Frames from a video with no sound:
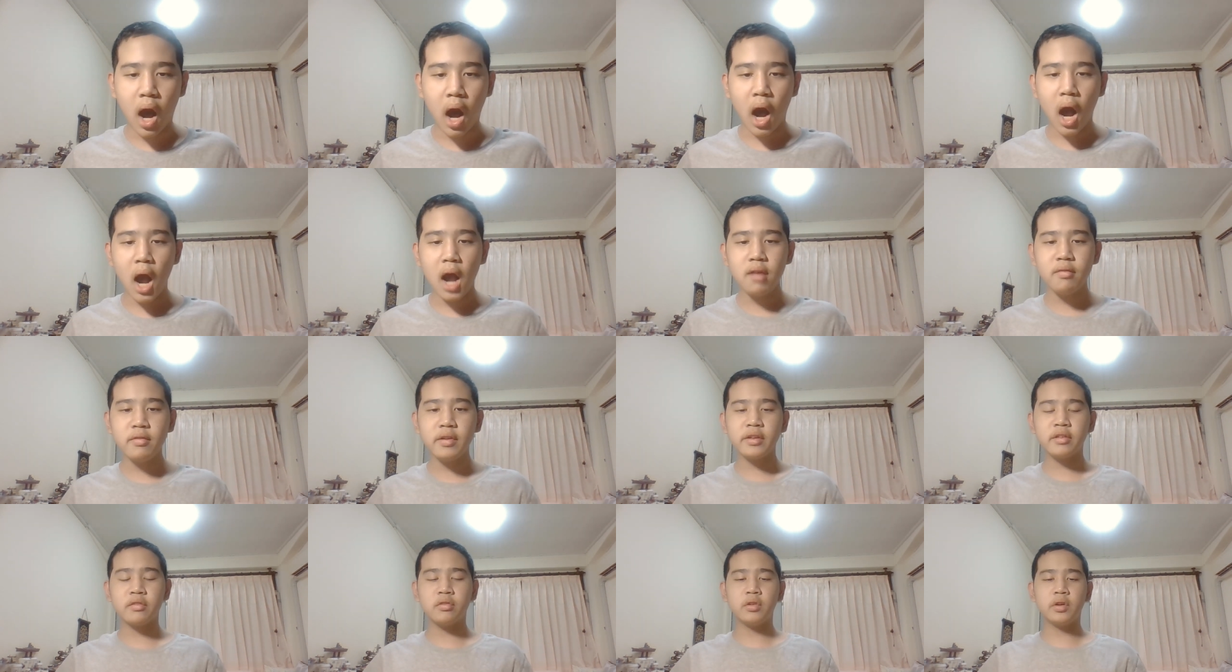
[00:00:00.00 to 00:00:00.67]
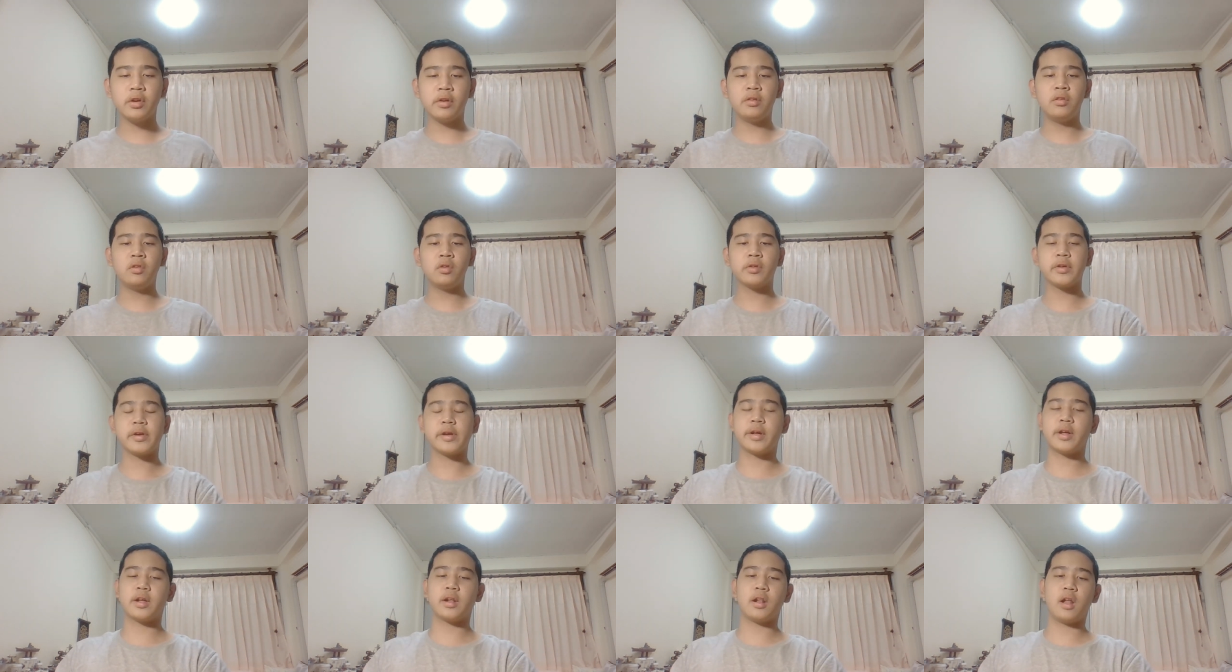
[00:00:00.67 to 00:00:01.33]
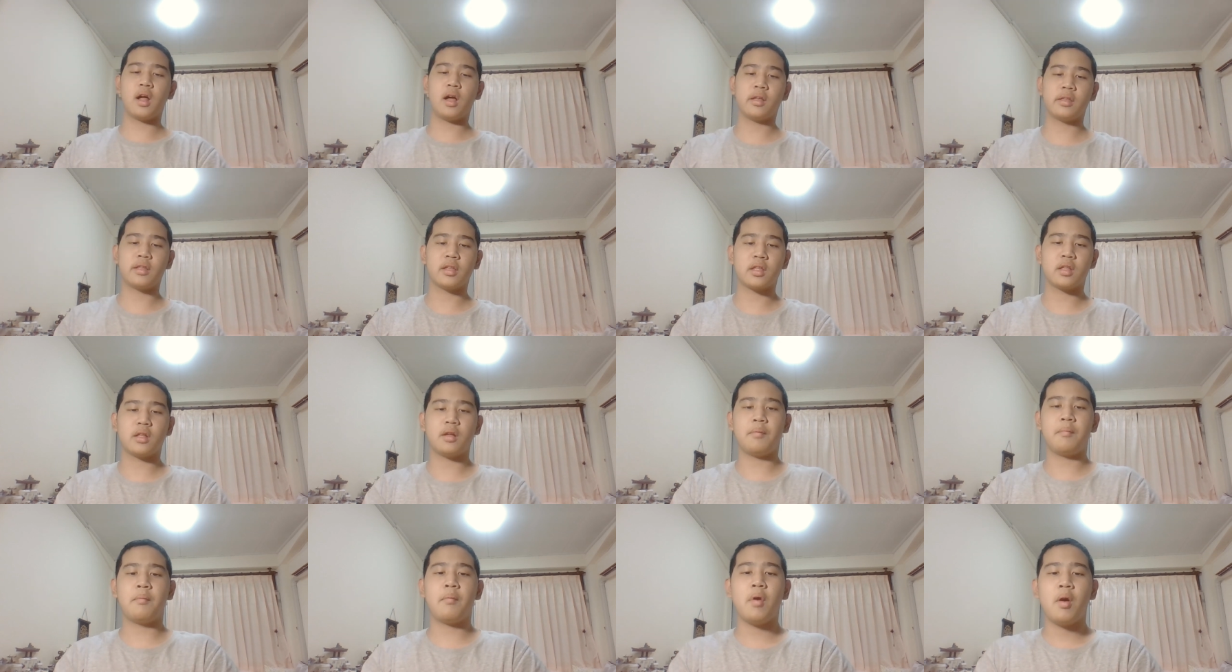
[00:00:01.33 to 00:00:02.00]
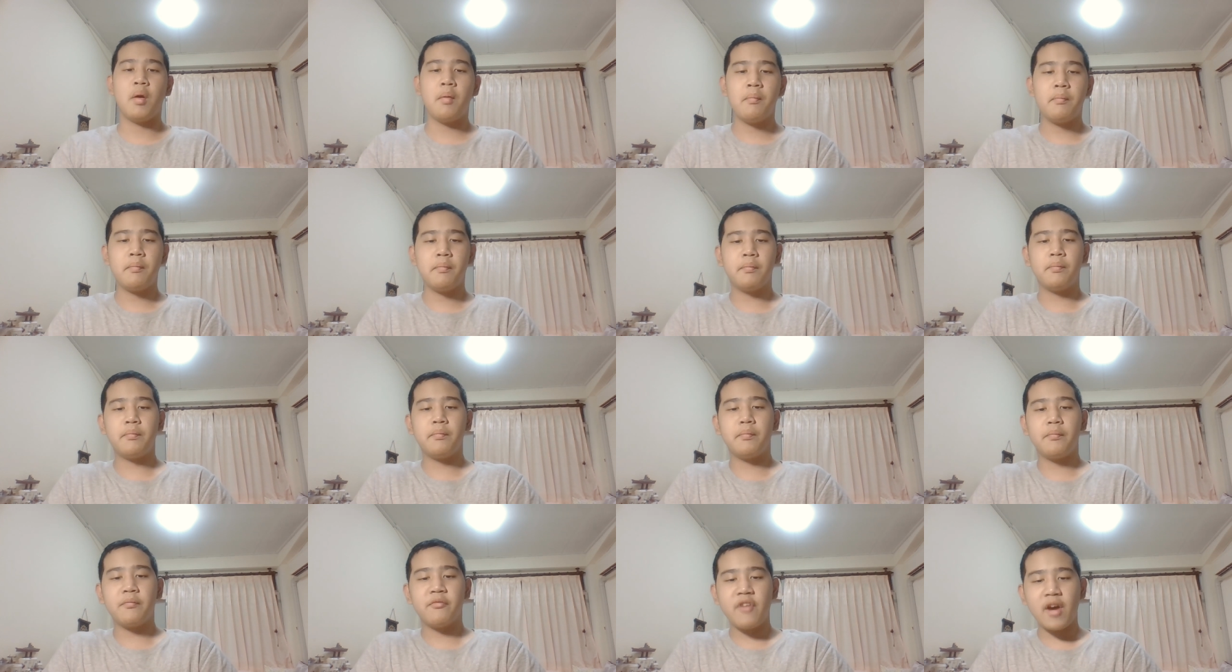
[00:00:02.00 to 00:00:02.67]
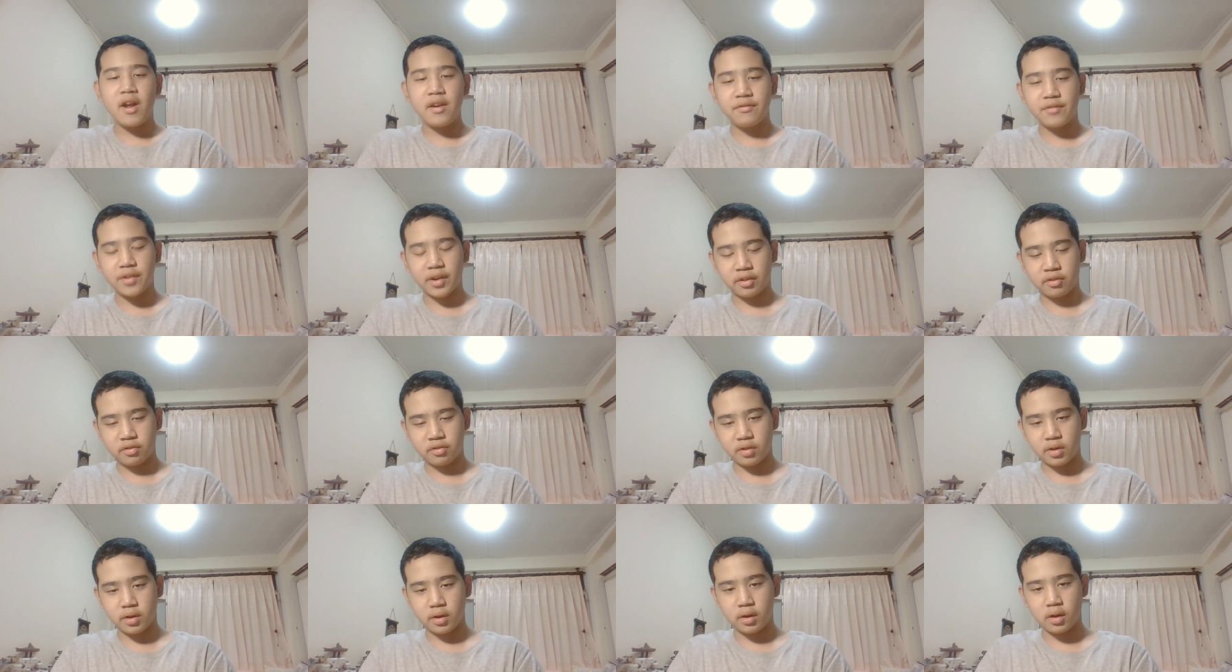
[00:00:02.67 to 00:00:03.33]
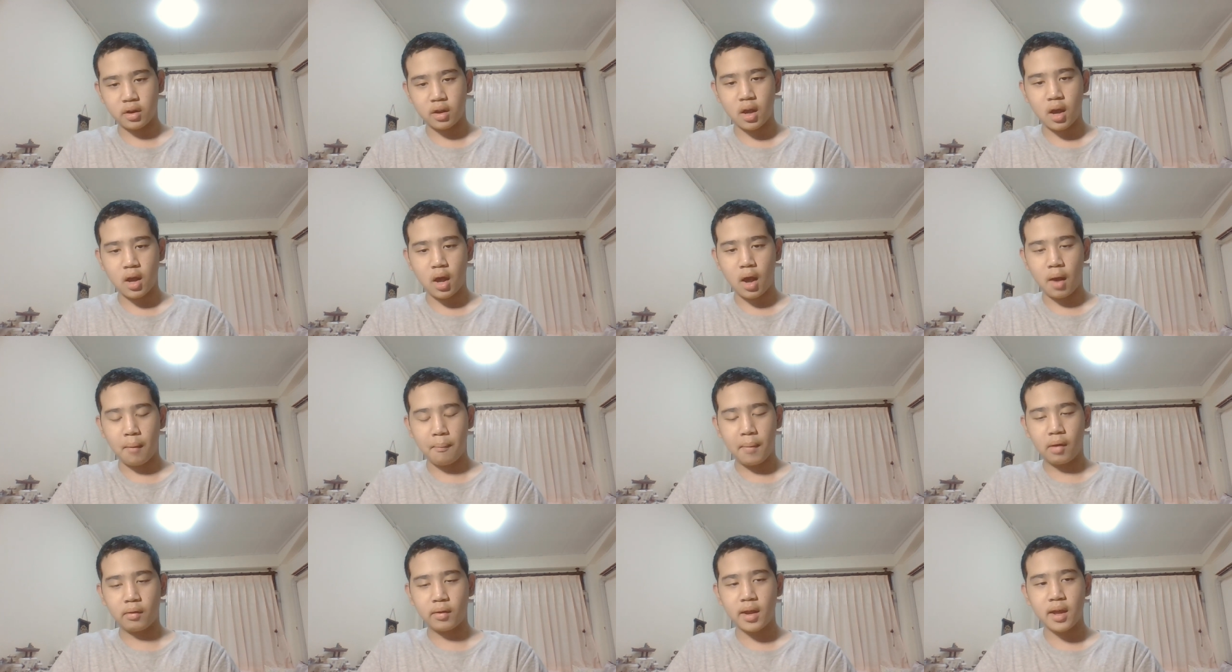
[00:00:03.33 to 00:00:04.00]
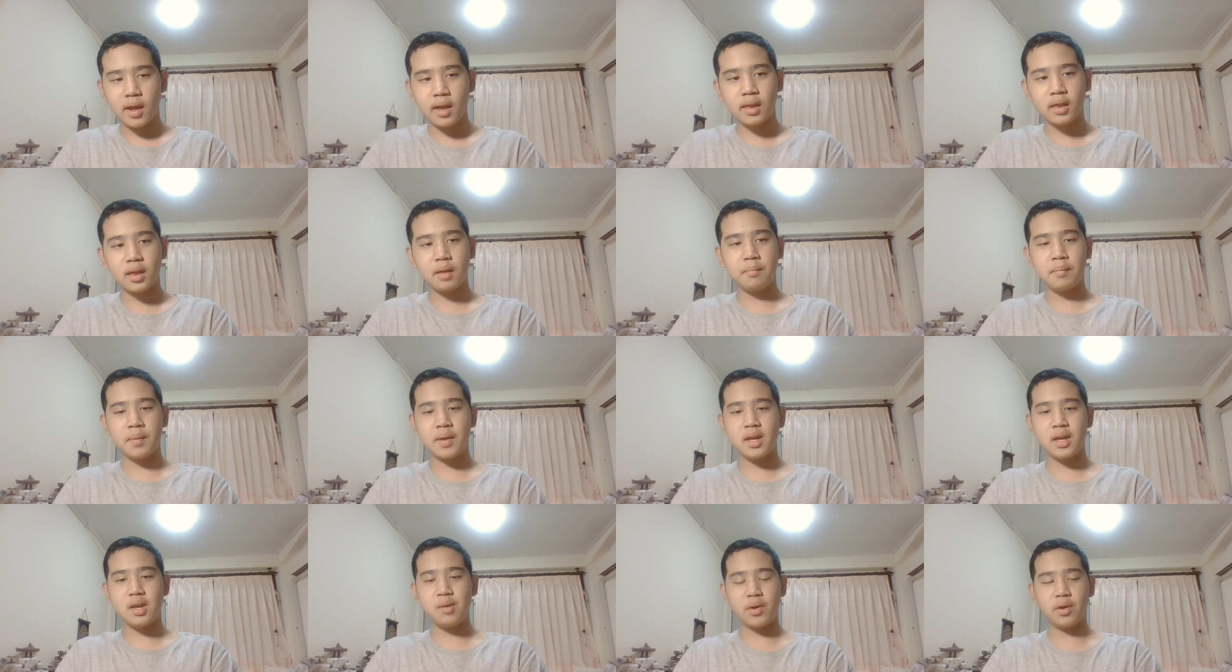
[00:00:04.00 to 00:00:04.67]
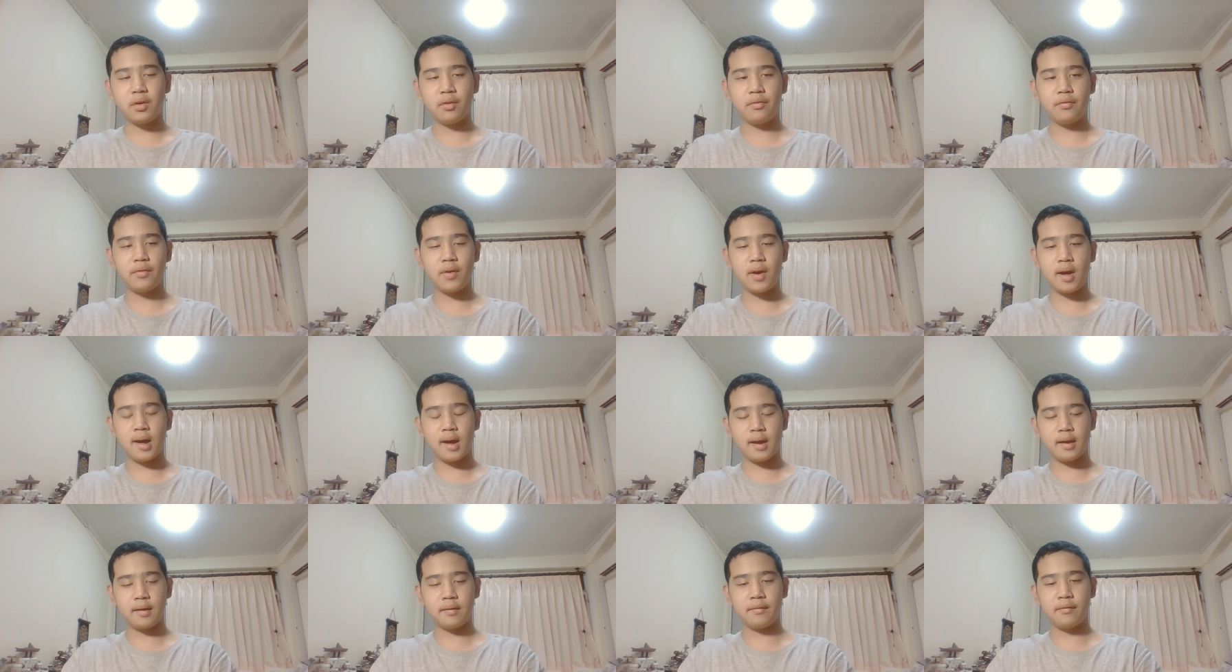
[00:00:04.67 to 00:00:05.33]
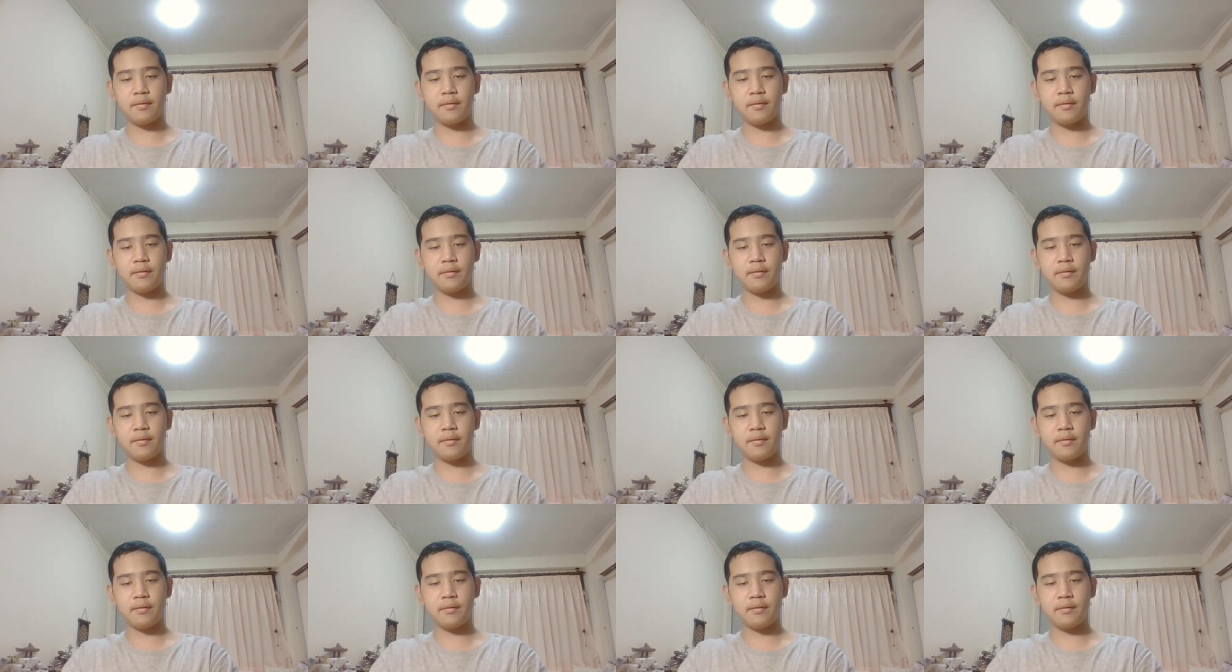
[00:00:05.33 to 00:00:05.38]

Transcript: Iris Through the Looking Glass is a fanfiction about SCP-105